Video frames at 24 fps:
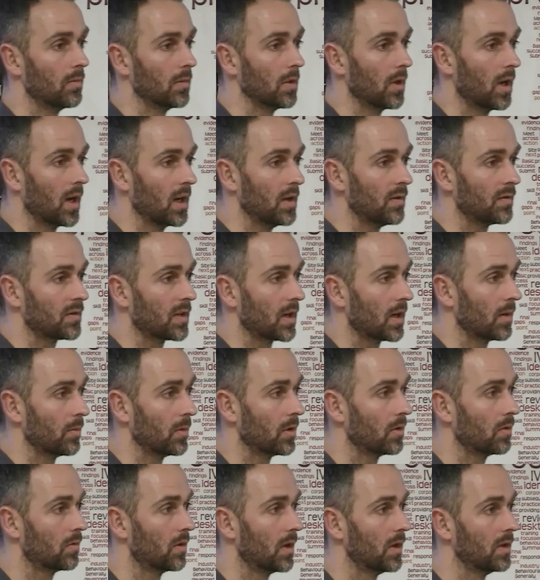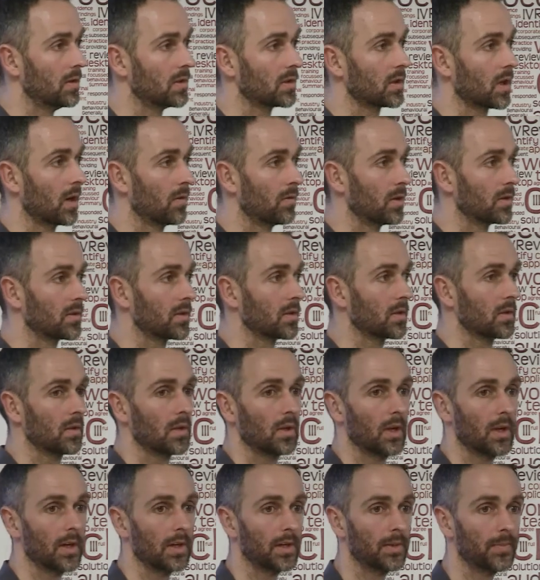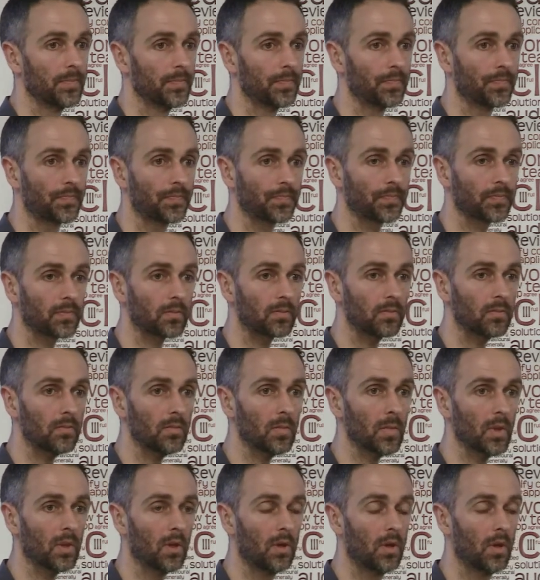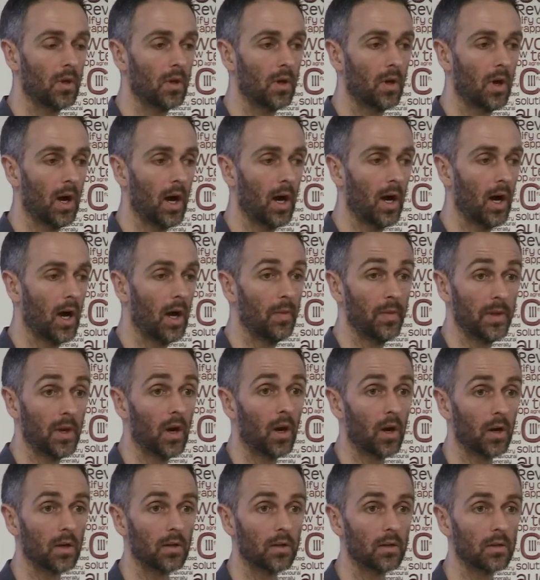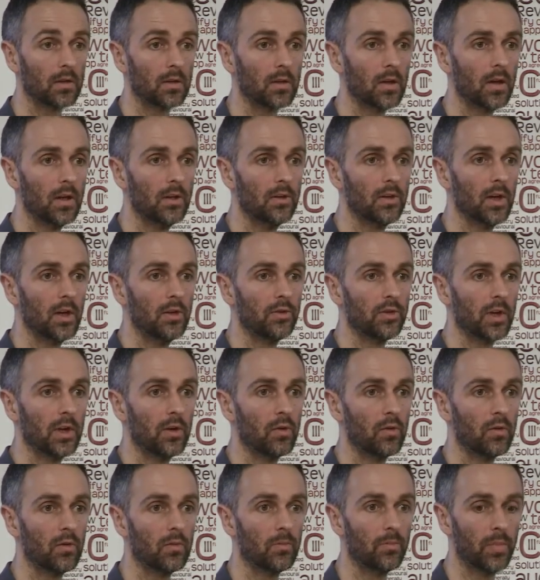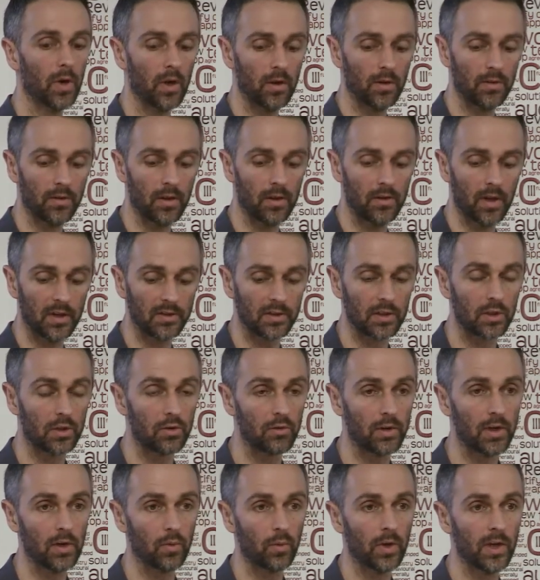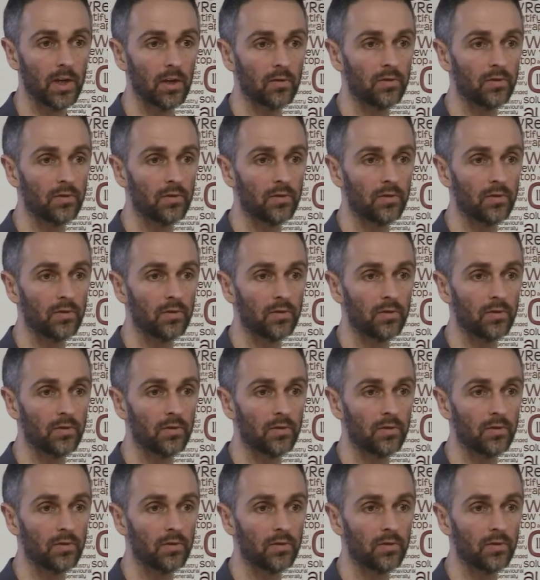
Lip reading: live terminal is covered? And they aren't in general, but that's a great way